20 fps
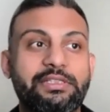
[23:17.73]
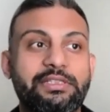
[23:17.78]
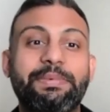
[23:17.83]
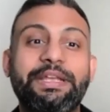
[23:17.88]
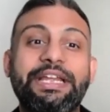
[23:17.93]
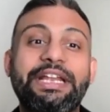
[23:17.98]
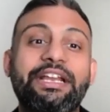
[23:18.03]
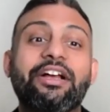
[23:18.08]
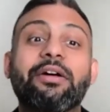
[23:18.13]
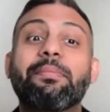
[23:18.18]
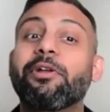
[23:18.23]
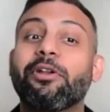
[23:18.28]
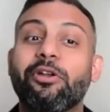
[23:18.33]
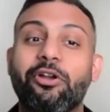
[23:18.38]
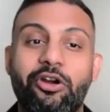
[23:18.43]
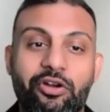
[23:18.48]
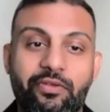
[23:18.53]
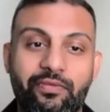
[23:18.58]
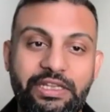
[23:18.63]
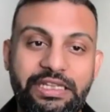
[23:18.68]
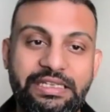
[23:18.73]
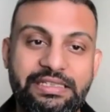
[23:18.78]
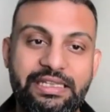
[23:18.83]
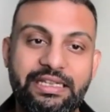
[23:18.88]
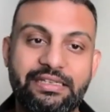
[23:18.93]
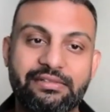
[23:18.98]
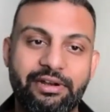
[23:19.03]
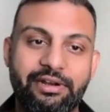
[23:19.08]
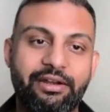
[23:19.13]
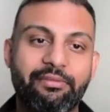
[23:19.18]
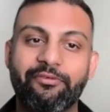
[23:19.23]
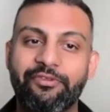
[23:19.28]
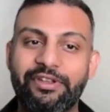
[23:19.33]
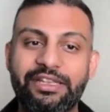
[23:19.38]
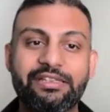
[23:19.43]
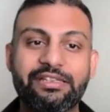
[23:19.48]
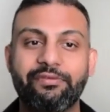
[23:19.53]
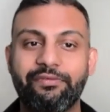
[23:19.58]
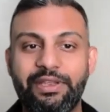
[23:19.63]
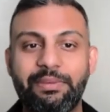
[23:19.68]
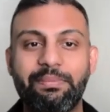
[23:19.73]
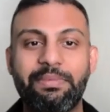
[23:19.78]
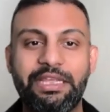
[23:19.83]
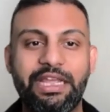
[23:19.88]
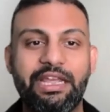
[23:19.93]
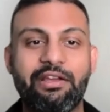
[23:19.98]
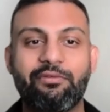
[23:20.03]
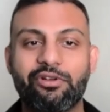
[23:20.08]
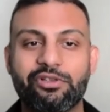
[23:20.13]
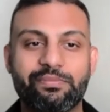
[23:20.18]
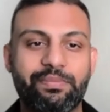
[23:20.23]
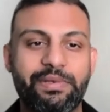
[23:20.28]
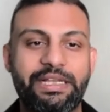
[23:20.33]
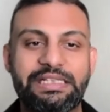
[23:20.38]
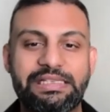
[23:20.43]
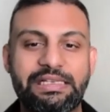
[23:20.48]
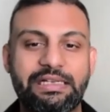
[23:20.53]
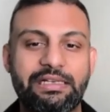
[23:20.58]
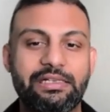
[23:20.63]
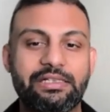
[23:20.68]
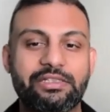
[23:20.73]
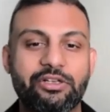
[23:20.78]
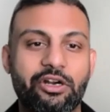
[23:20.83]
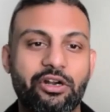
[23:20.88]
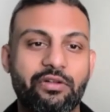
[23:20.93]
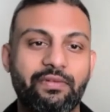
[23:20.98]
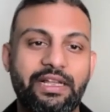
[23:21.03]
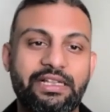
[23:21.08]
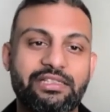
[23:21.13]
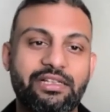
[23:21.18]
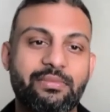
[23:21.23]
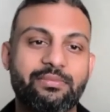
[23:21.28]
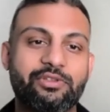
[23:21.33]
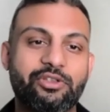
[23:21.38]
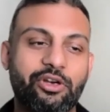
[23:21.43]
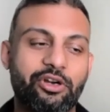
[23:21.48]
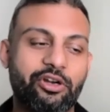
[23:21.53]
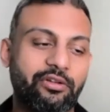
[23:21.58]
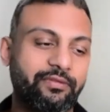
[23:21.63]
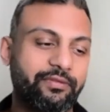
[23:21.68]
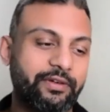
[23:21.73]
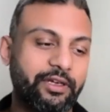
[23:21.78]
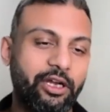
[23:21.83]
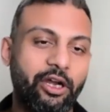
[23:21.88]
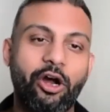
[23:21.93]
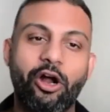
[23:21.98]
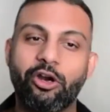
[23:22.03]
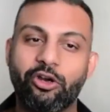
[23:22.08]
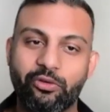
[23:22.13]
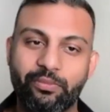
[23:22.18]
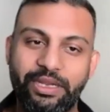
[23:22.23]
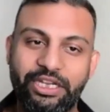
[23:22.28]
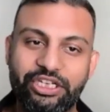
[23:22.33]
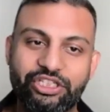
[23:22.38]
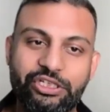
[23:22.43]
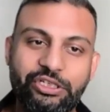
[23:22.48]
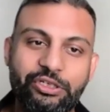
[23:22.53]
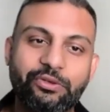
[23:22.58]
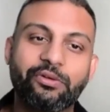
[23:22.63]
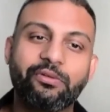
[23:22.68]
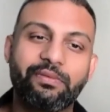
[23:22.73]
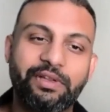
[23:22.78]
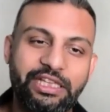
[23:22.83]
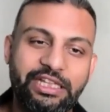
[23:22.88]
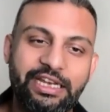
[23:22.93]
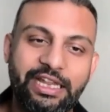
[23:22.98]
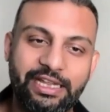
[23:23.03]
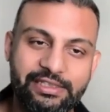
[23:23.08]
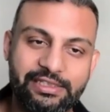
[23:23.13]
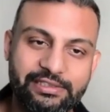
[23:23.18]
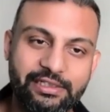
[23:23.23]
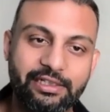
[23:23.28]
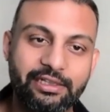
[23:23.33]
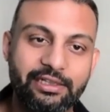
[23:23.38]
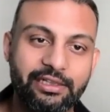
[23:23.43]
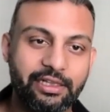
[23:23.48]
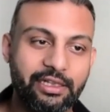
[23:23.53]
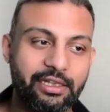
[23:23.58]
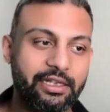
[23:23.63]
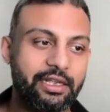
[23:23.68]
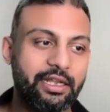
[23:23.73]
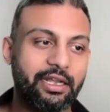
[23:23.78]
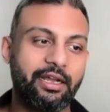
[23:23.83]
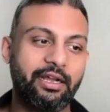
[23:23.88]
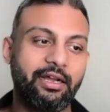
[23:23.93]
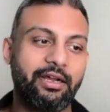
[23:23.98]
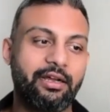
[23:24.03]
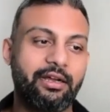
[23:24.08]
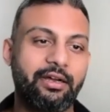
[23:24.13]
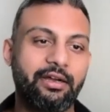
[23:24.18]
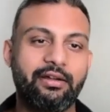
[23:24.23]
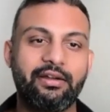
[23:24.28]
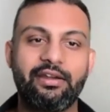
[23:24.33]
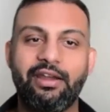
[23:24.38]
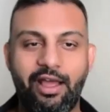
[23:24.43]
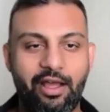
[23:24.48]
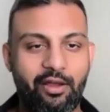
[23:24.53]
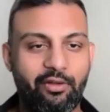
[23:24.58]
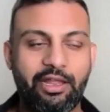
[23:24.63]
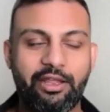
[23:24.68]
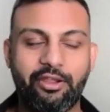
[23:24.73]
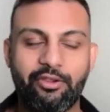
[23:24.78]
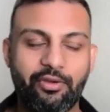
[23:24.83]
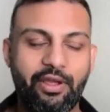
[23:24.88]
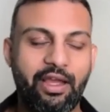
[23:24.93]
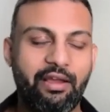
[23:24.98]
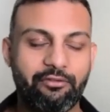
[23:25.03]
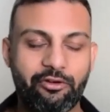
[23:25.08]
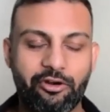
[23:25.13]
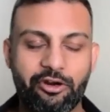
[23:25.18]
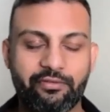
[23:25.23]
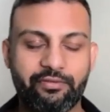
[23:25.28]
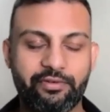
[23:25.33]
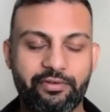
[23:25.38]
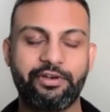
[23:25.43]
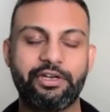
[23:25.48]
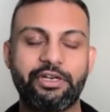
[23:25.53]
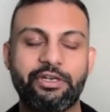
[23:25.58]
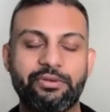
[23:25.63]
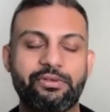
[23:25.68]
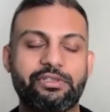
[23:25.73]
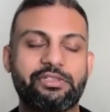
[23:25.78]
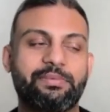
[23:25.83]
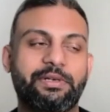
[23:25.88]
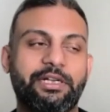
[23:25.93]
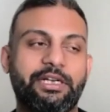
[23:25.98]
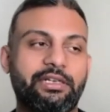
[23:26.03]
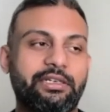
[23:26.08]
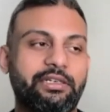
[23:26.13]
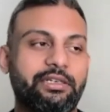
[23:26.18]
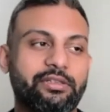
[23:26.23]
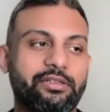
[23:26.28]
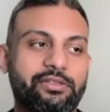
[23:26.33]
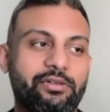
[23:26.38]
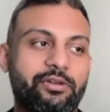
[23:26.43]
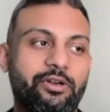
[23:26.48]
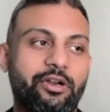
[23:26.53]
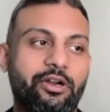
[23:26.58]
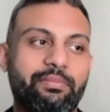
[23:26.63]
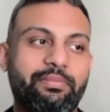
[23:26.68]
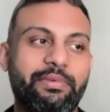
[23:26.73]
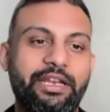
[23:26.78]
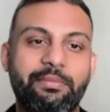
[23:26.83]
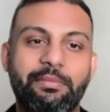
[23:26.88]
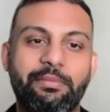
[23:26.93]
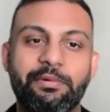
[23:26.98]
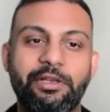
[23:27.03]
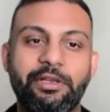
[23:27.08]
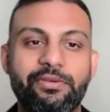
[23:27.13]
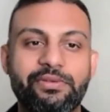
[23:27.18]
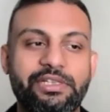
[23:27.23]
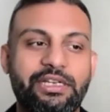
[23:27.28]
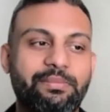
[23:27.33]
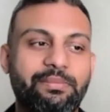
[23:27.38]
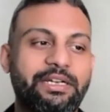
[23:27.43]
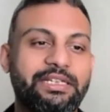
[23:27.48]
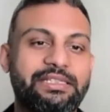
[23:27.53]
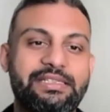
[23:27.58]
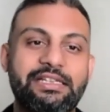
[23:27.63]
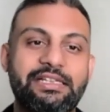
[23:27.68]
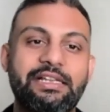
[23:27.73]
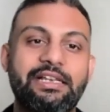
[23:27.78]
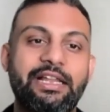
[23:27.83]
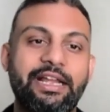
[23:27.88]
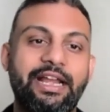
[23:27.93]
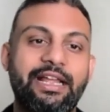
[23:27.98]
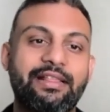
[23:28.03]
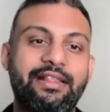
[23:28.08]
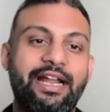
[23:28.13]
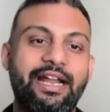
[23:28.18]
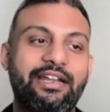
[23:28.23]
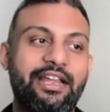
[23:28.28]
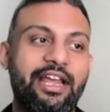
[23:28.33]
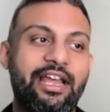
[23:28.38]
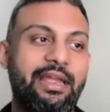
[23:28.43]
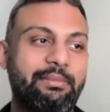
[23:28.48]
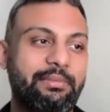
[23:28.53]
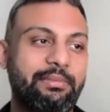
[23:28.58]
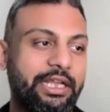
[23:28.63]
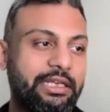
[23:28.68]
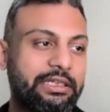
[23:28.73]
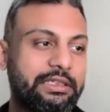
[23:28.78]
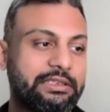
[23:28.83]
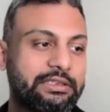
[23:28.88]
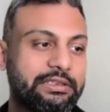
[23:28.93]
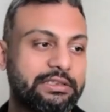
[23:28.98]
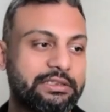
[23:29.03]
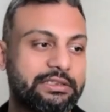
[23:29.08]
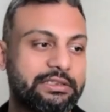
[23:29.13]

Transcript: speed up a lot of these things, right? VBA was basically sort of like some sort of automation tool within Excel. Now like you have a lot of different tools, but so not many people use it. But still, like at that time, like